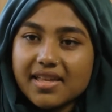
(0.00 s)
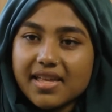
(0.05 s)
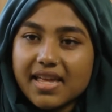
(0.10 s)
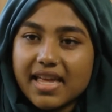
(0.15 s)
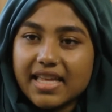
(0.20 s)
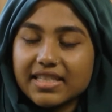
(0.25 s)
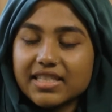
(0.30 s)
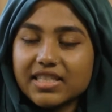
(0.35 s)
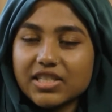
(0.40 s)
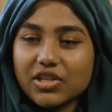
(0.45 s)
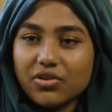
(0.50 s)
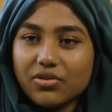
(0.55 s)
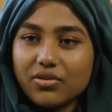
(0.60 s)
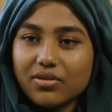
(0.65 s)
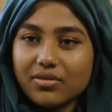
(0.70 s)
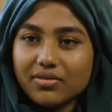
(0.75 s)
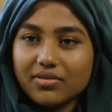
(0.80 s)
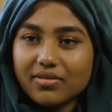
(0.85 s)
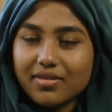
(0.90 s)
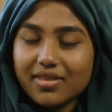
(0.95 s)
And
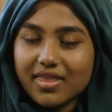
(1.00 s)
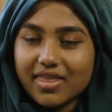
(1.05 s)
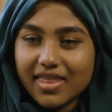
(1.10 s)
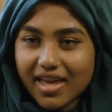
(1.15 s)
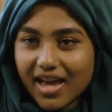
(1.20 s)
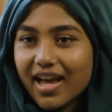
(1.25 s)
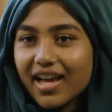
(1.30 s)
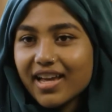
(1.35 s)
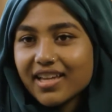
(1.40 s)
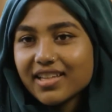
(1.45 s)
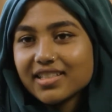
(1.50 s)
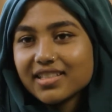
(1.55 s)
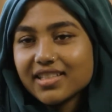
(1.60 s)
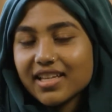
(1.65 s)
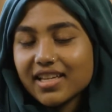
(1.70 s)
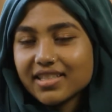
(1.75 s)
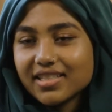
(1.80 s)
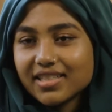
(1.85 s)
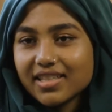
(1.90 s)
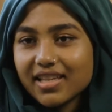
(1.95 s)
so that
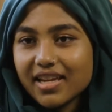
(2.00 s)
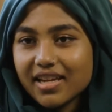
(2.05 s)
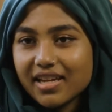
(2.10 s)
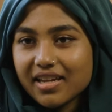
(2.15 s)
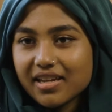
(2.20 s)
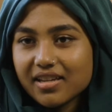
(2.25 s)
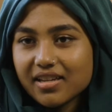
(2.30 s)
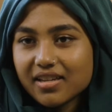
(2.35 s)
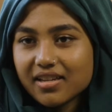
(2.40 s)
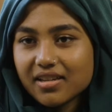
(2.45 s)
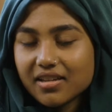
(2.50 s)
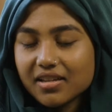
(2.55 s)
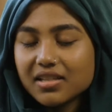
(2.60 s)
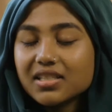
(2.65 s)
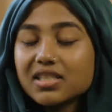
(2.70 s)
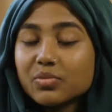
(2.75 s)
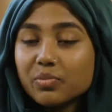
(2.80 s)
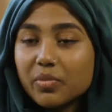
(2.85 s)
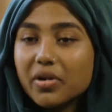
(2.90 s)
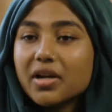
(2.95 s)
sets like a
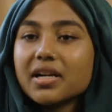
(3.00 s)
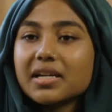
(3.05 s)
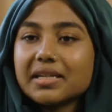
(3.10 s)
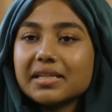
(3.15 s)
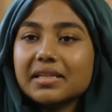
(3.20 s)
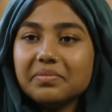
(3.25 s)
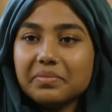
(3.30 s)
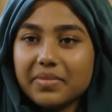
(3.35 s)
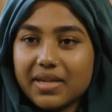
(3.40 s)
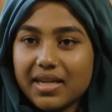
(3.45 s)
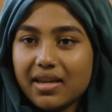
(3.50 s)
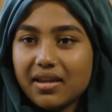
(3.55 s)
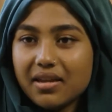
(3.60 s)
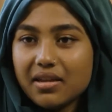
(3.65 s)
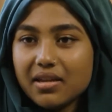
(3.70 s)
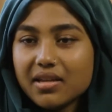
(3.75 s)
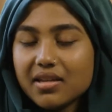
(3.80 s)
spark in me.